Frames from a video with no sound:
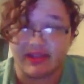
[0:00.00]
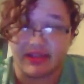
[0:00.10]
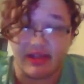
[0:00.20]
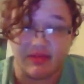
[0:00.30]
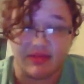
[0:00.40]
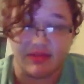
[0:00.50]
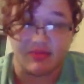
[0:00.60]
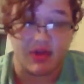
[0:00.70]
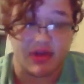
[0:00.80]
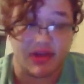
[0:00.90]
that was
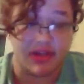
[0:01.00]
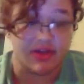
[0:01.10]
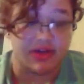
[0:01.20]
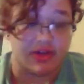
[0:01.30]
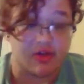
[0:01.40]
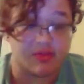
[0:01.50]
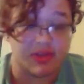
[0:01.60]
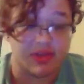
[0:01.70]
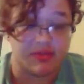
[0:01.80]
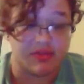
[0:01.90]
brought here in hopes
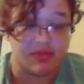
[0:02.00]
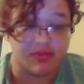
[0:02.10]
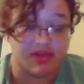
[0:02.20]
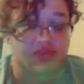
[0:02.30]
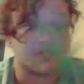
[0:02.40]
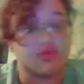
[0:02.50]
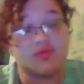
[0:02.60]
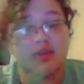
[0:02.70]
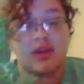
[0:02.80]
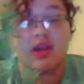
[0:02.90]
that it was going to